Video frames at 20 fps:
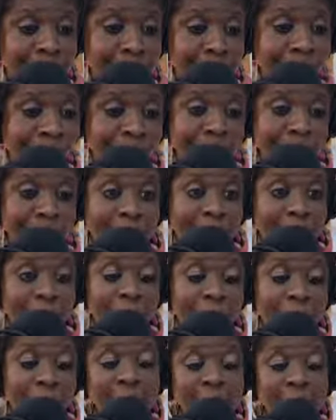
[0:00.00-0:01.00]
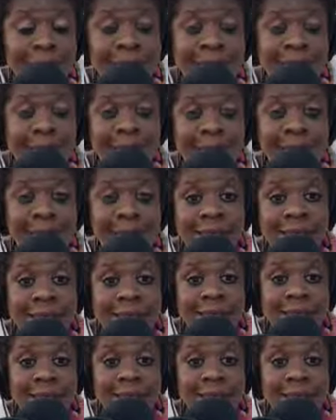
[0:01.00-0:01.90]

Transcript: Literally, we're old and tired.